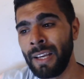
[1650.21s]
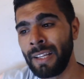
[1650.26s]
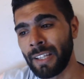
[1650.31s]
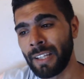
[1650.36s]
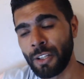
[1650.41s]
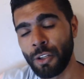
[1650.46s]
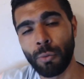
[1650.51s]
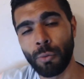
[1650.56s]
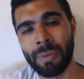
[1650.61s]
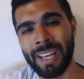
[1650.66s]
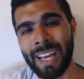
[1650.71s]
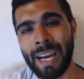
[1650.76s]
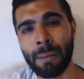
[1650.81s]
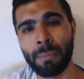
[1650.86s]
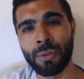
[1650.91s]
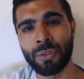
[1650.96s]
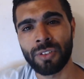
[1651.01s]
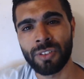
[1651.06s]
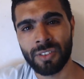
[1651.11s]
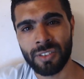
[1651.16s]
then you'll be
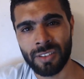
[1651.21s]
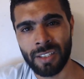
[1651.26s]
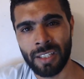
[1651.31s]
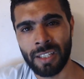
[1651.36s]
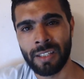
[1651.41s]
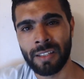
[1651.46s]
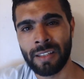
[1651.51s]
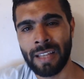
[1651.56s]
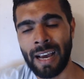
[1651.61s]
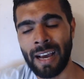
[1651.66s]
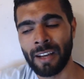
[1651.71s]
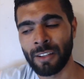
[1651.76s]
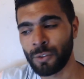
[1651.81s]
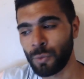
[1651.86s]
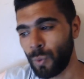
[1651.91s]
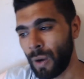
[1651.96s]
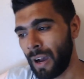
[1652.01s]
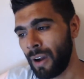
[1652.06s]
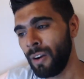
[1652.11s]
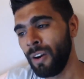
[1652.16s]
able to see that as
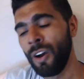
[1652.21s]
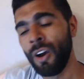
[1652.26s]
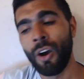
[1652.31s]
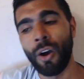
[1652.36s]
well.